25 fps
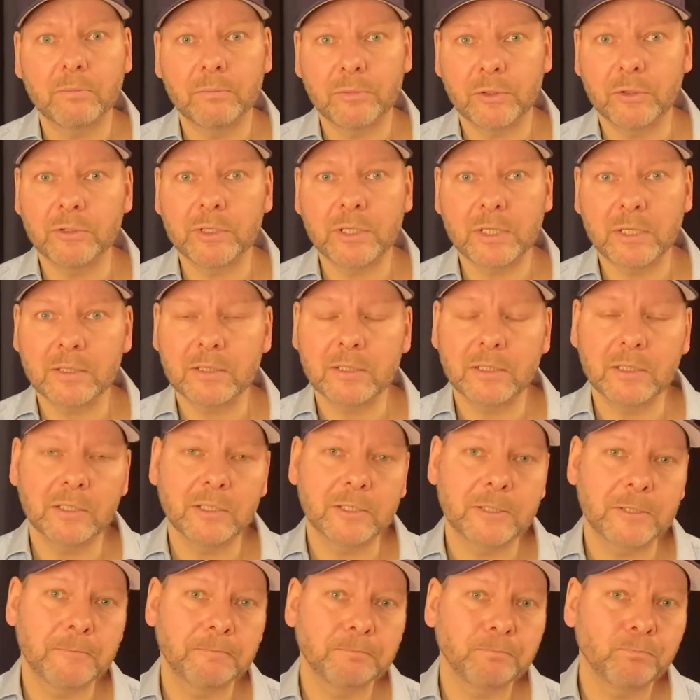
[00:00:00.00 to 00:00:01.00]

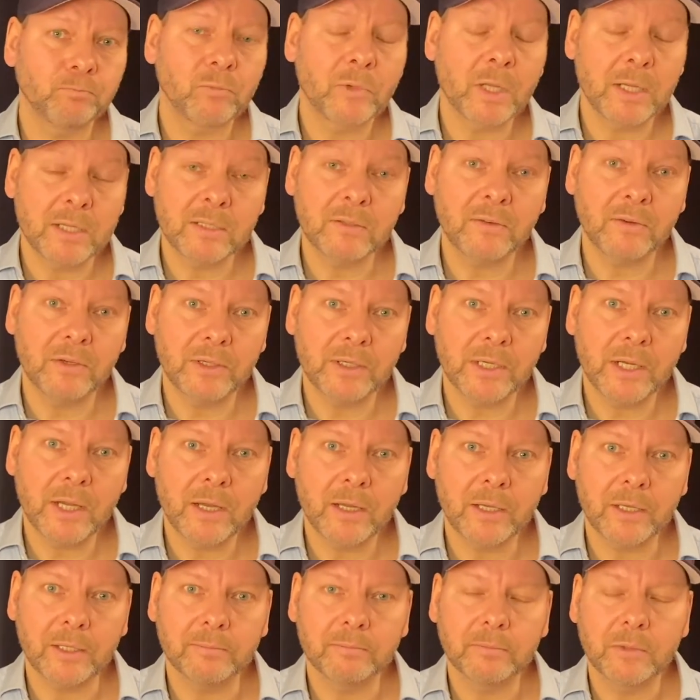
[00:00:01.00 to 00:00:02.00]
processes is very
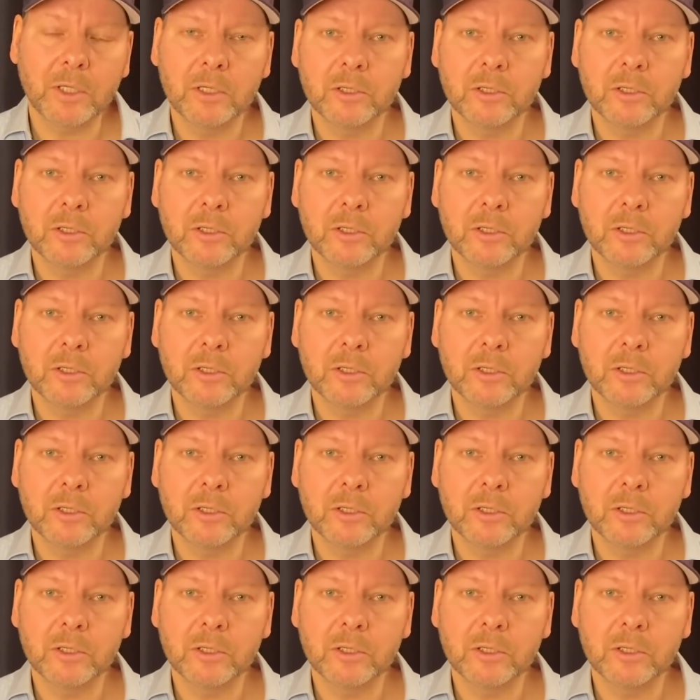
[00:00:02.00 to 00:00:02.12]
high.